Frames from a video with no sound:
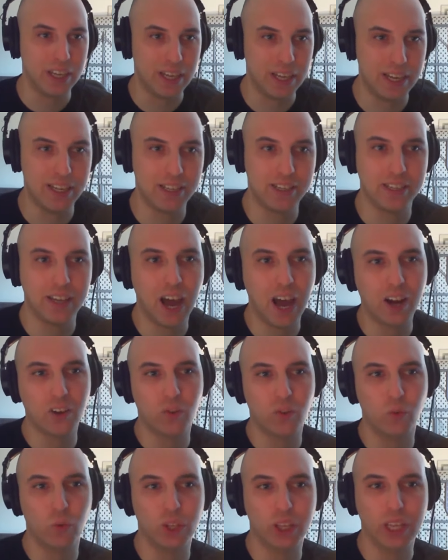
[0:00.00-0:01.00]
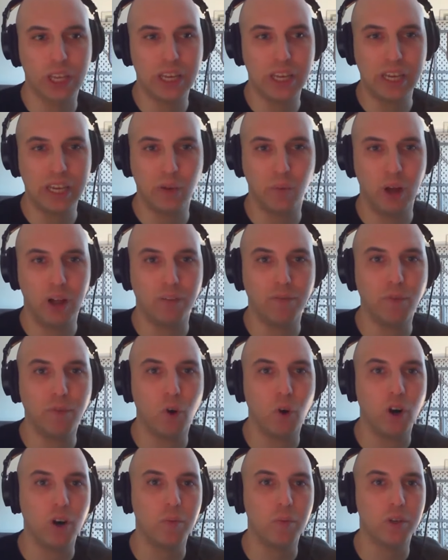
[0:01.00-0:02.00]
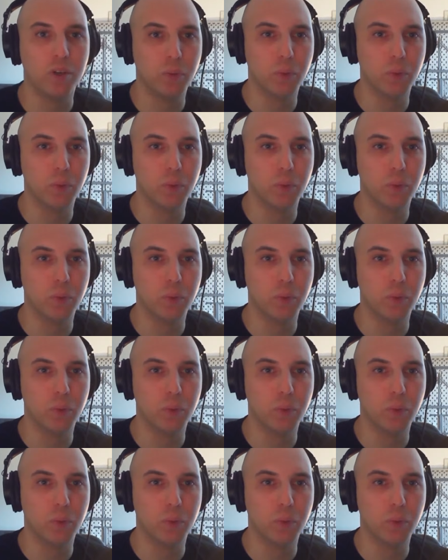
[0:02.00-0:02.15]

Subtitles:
is not really well formed.